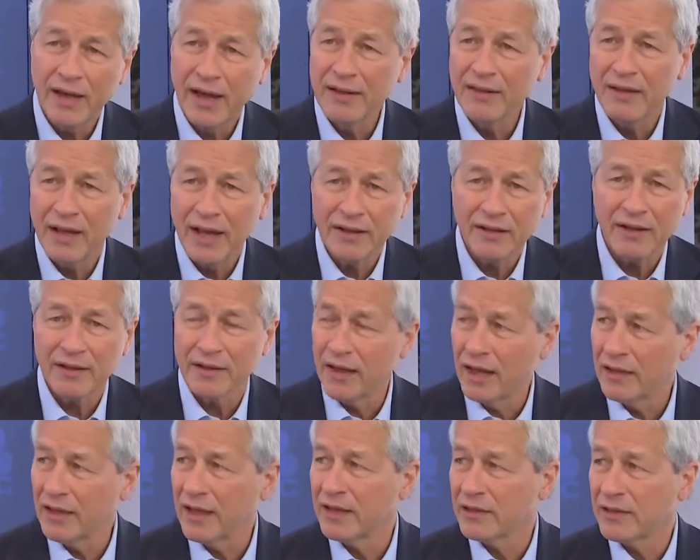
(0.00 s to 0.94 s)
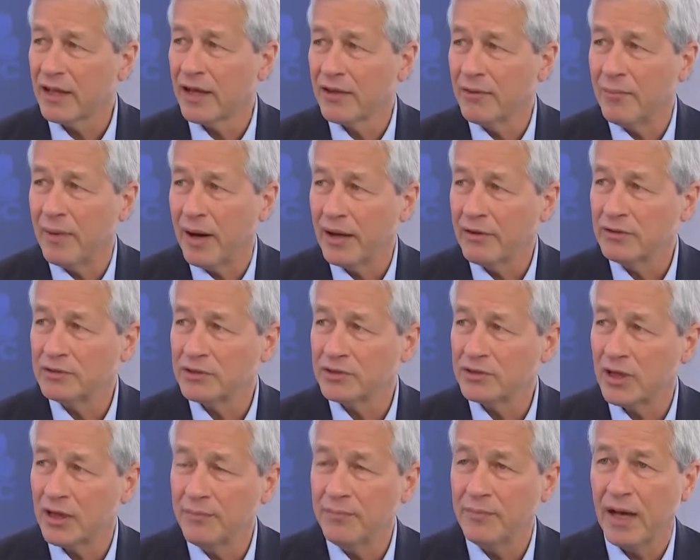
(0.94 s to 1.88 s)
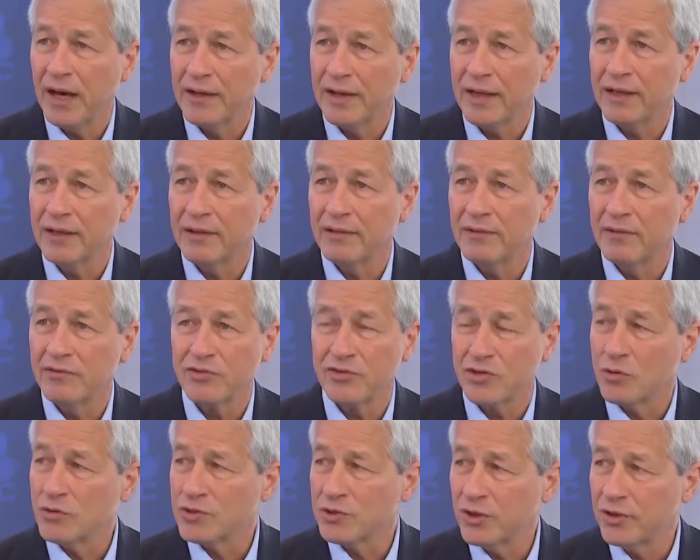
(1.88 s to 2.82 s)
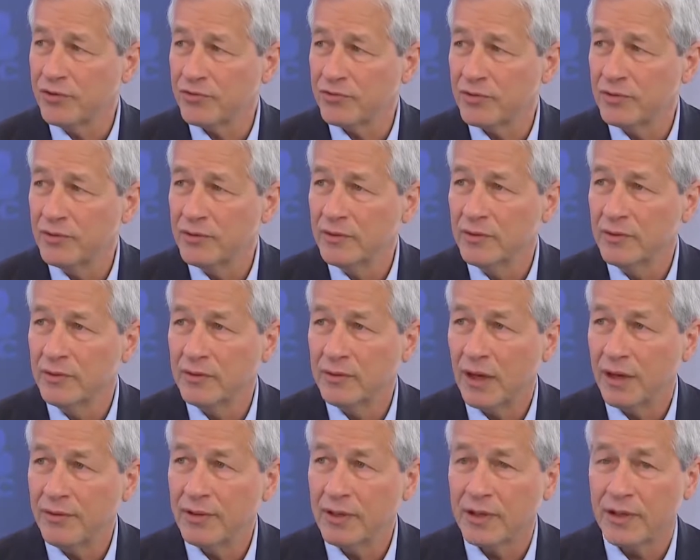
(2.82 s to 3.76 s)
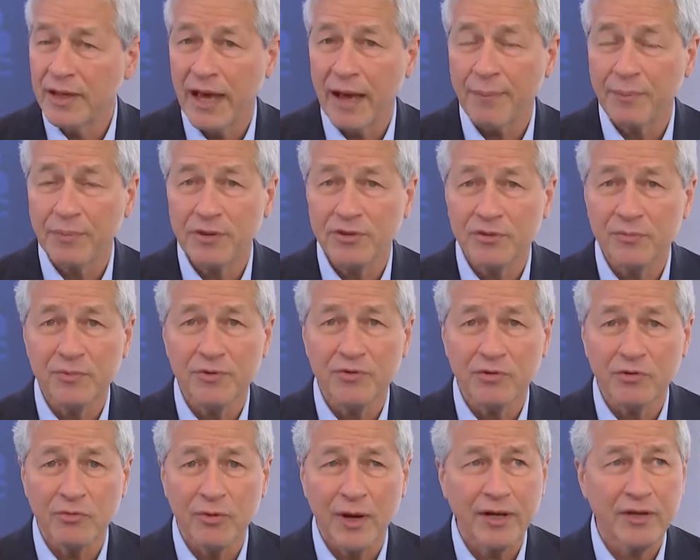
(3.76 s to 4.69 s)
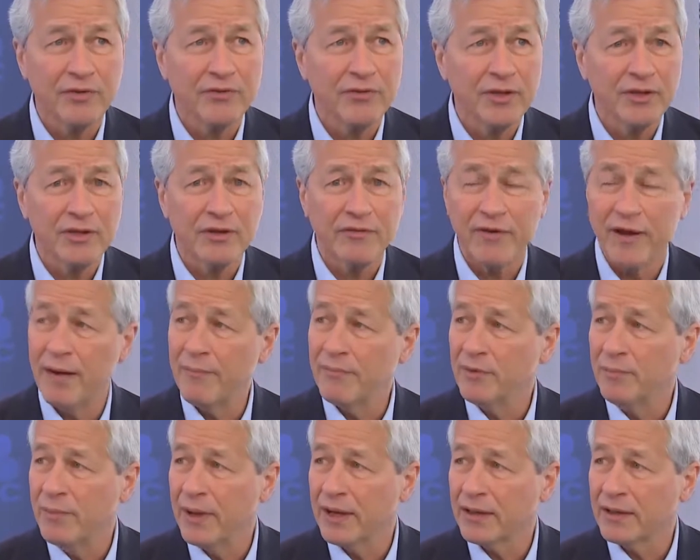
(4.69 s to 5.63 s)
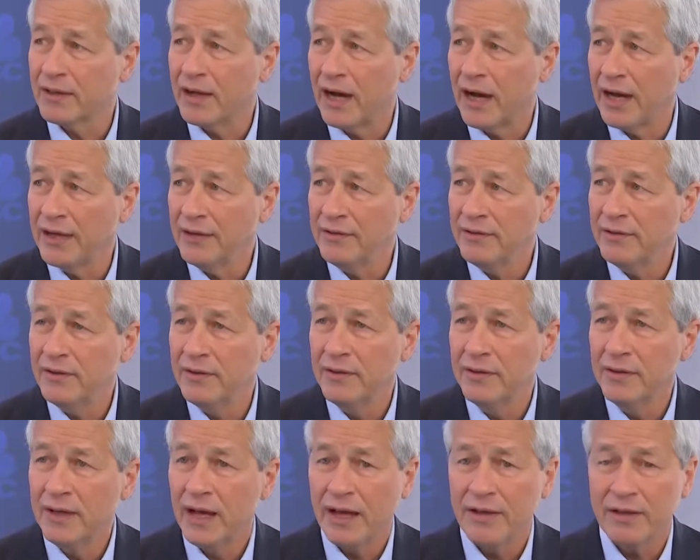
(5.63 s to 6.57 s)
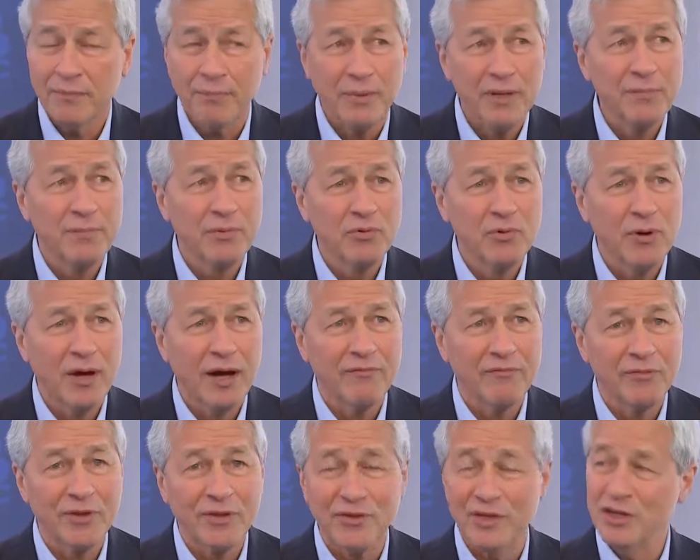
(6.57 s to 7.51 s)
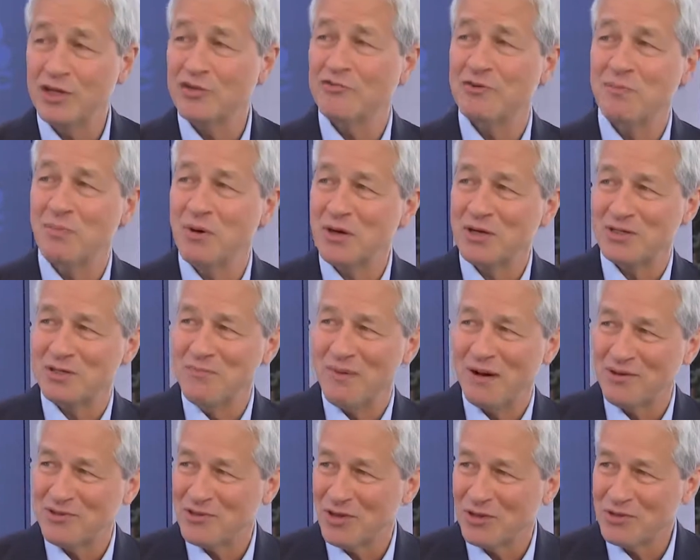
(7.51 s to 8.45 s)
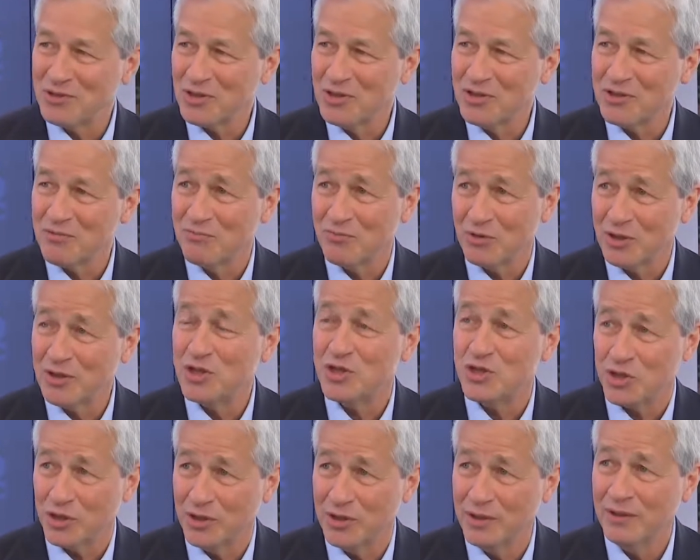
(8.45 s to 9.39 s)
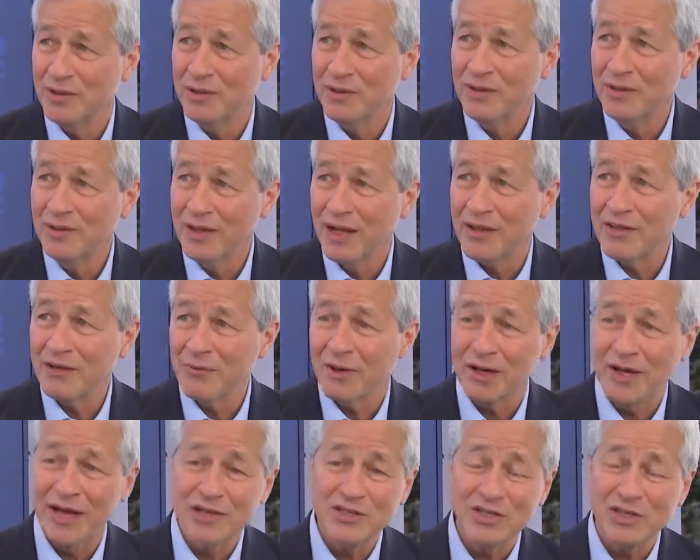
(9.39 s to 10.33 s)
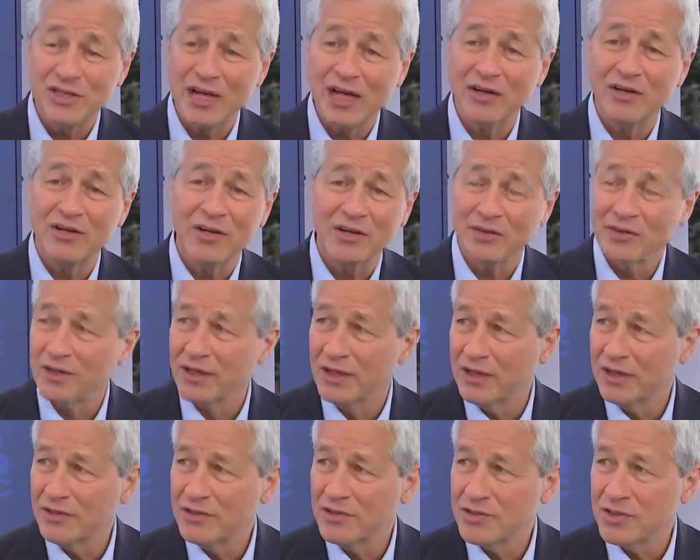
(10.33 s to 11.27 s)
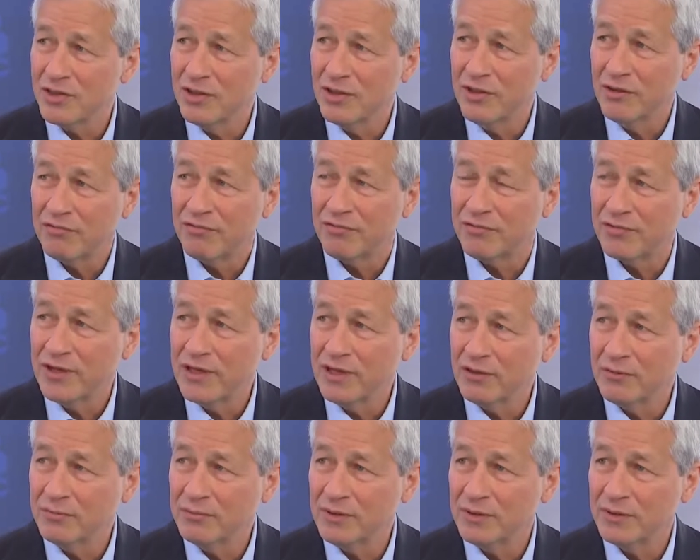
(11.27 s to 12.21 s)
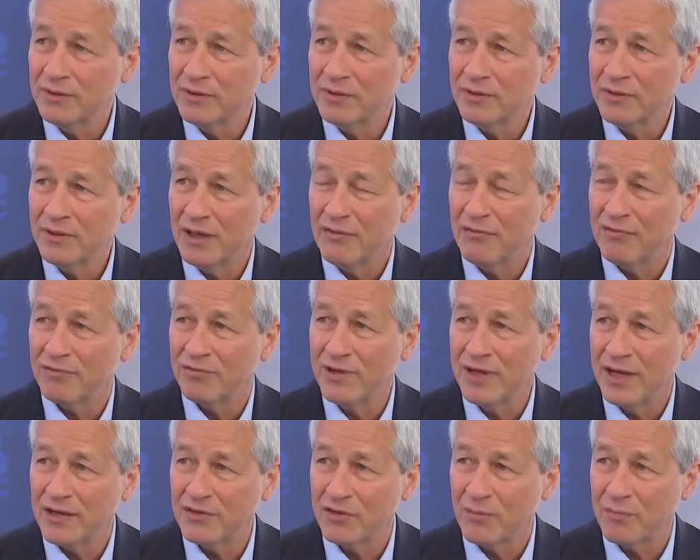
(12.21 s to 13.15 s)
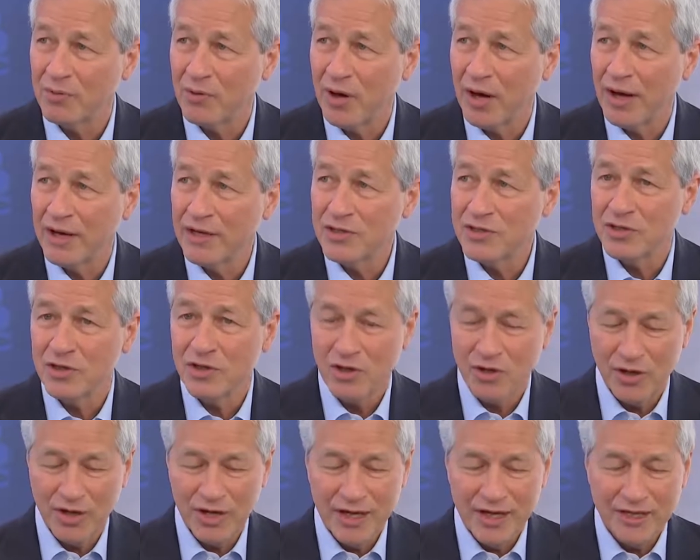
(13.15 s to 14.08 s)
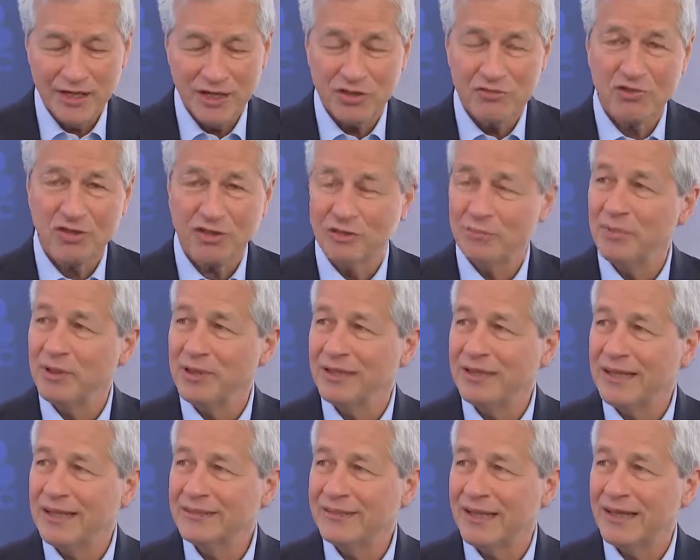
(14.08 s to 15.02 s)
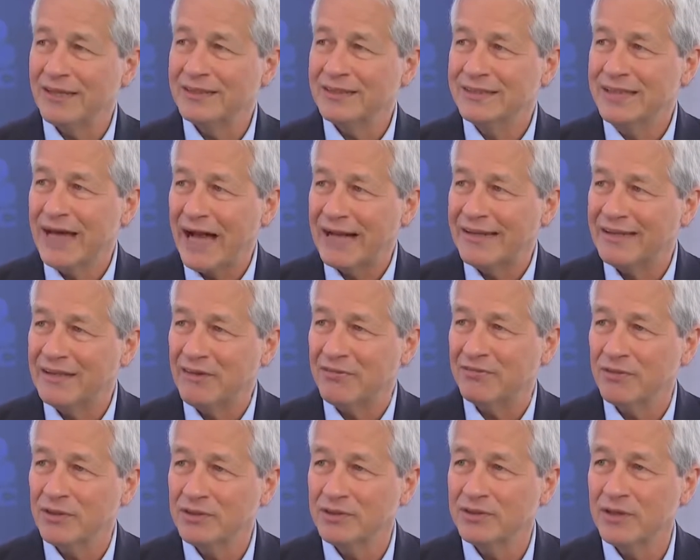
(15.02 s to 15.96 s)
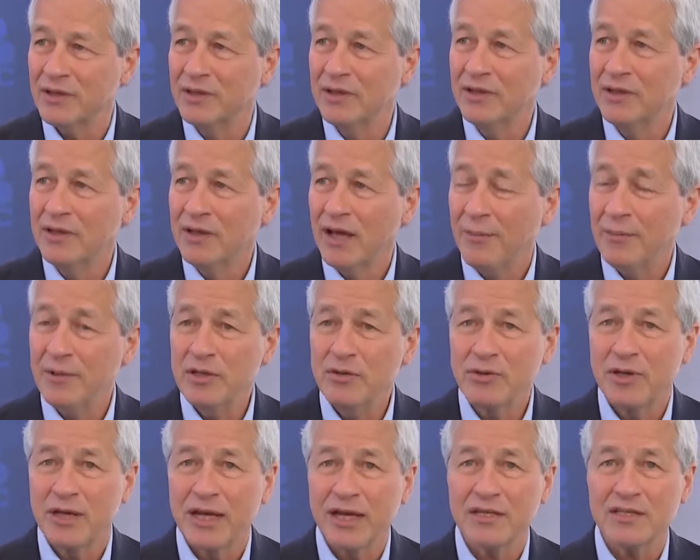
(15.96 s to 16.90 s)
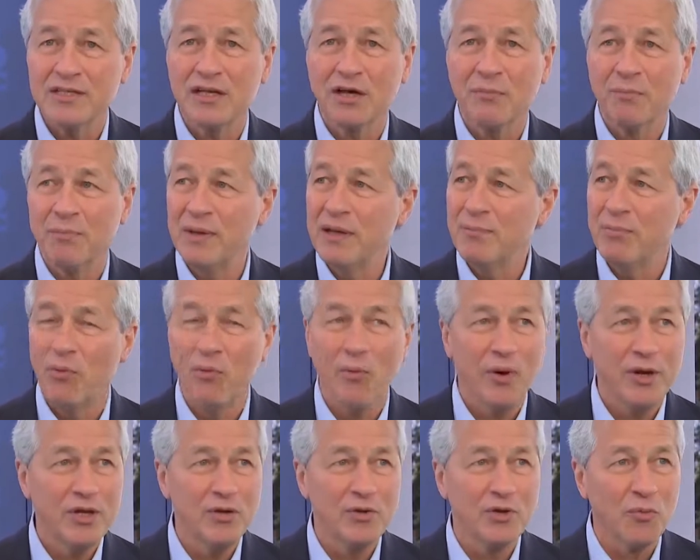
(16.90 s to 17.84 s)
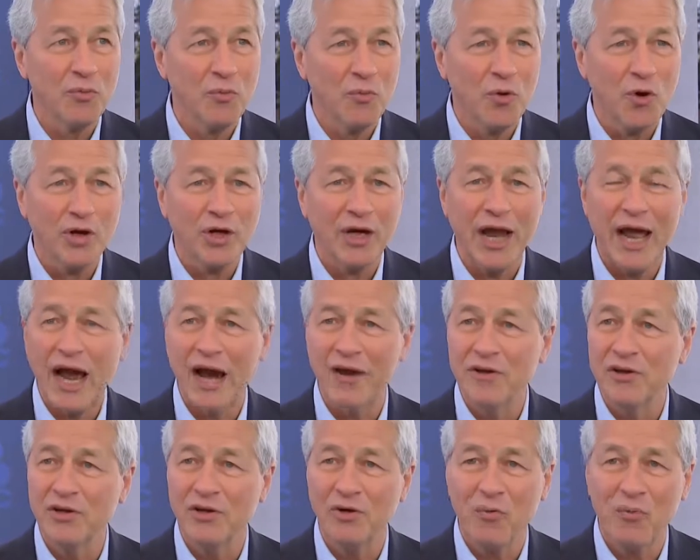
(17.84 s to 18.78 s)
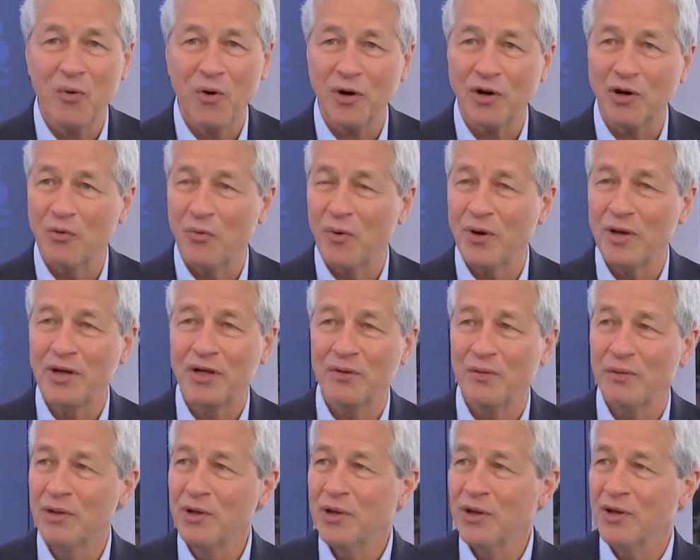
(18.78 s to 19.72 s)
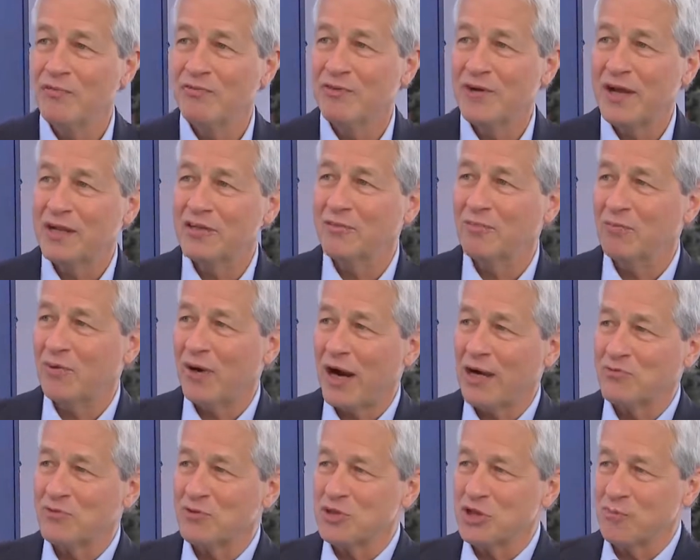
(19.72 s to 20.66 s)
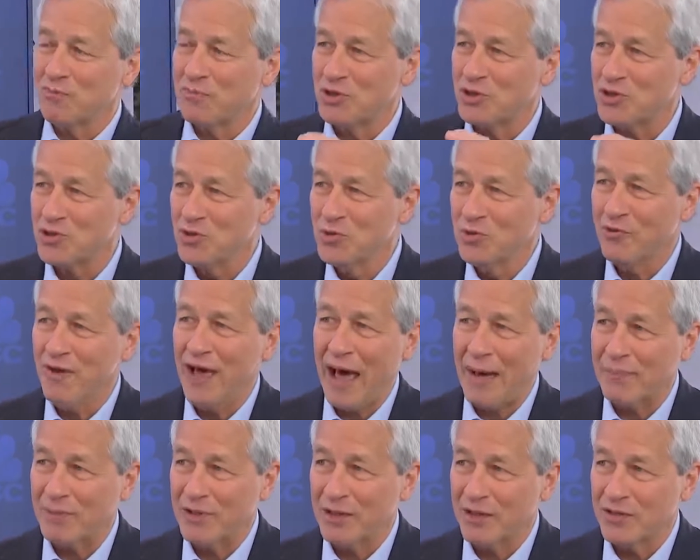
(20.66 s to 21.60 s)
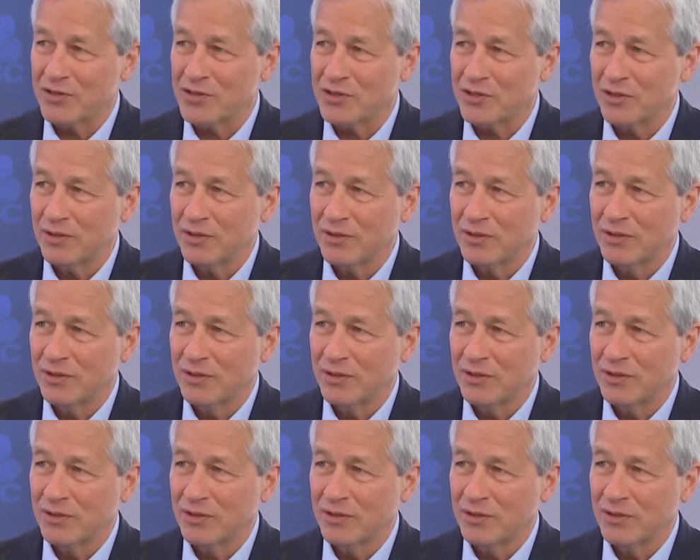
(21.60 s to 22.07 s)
I like a lot of the moderates. I'm not a socialist. I think capitalism is the greatest thing that ever happened to mankind. I think people who haven't read the history books about socialism really should. I think we got to educate our younger kids. Freedom and free enterprise are inextricably linked. They are not different. I mean, you can't tell people where you work or how you're going to work or where you're going to. Free enterprise was the pursuit of happiness.